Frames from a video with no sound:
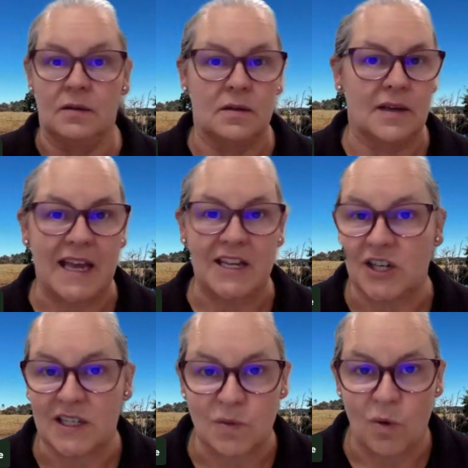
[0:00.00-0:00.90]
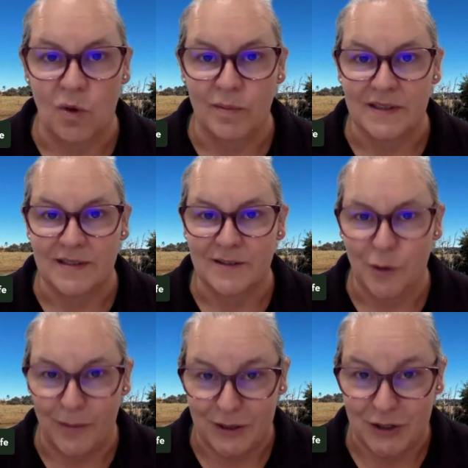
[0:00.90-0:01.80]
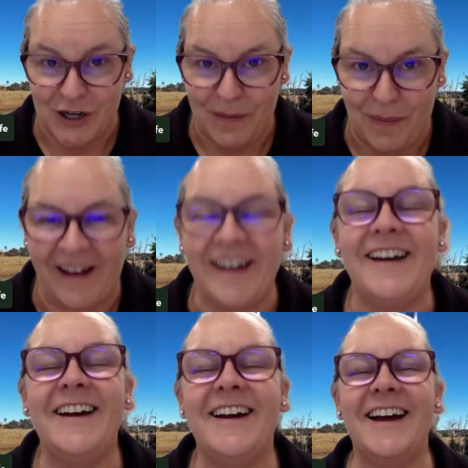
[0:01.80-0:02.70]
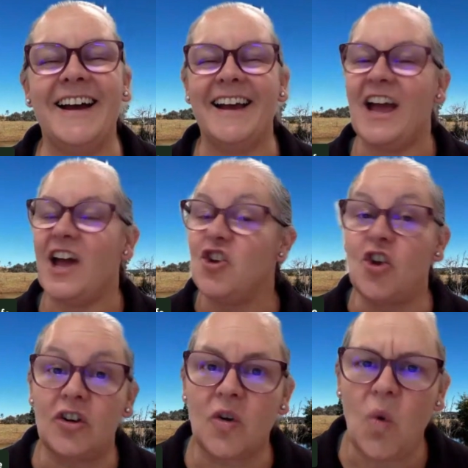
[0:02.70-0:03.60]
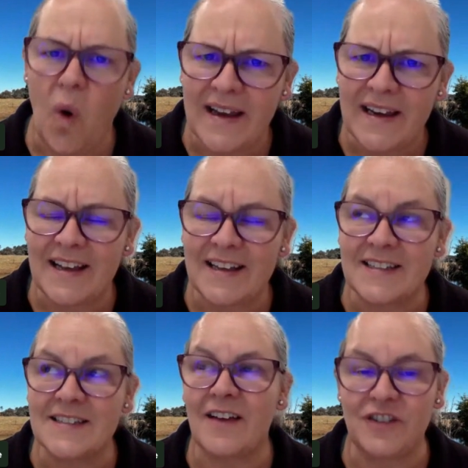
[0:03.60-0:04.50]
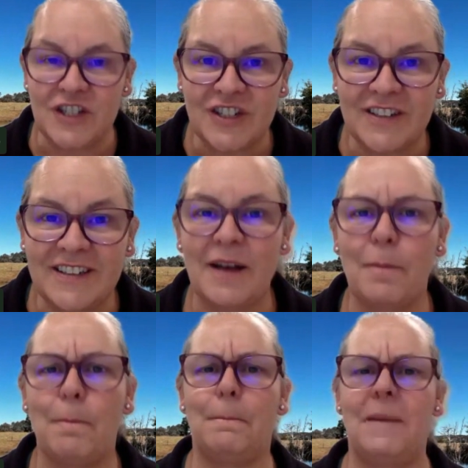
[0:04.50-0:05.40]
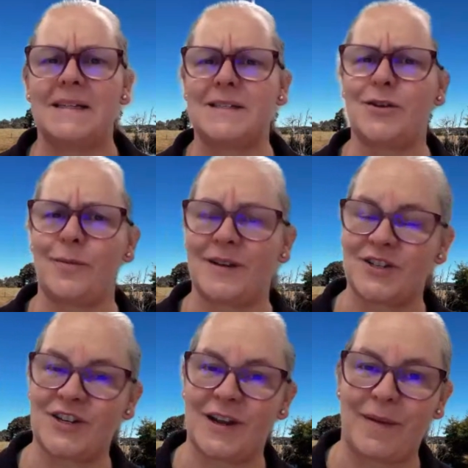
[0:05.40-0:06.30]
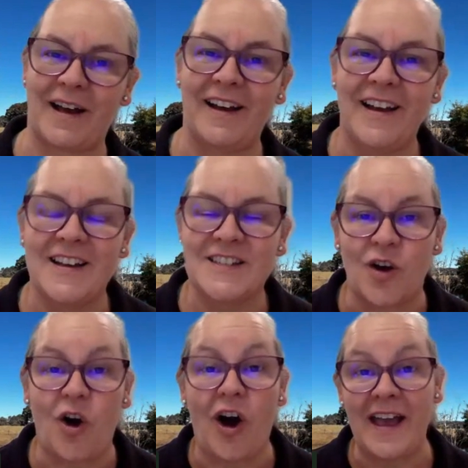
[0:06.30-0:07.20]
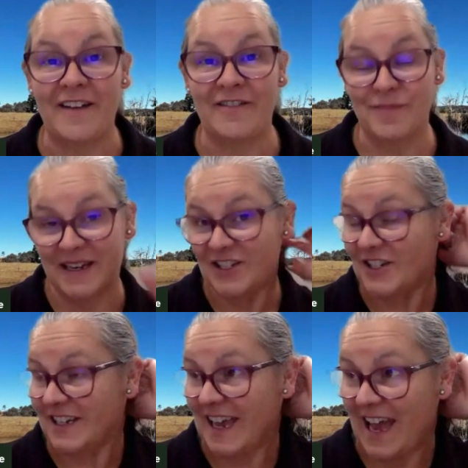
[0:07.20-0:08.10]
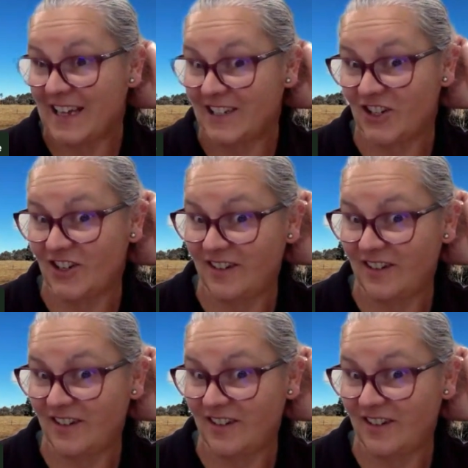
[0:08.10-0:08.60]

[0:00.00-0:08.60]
Catching a swarm is so much cheaper. Not quite as efficient, but so much cheaper. So I have managed to catch